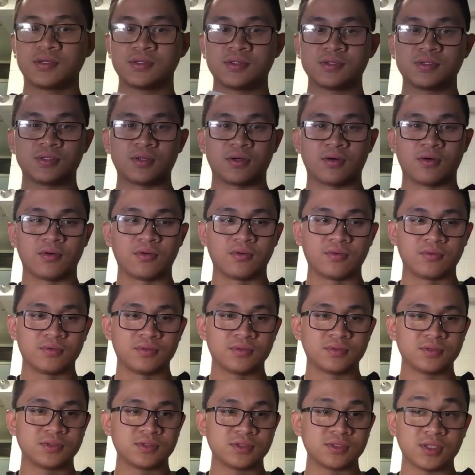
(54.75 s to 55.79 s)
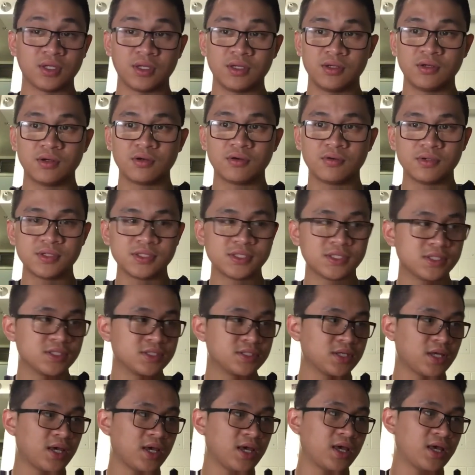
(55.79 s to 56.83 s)
So study your
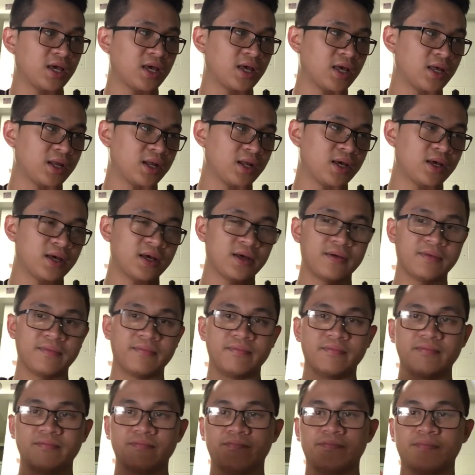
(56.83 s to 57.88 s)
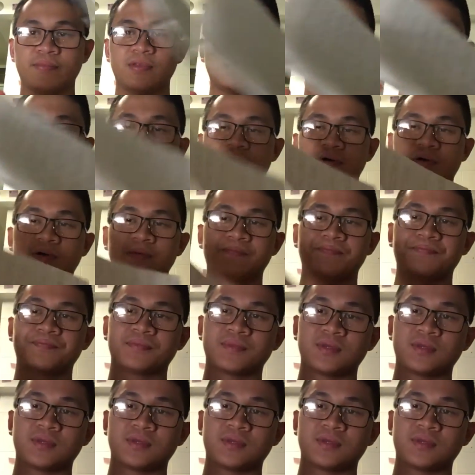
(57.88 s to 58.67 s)
quizzes, and a bit of a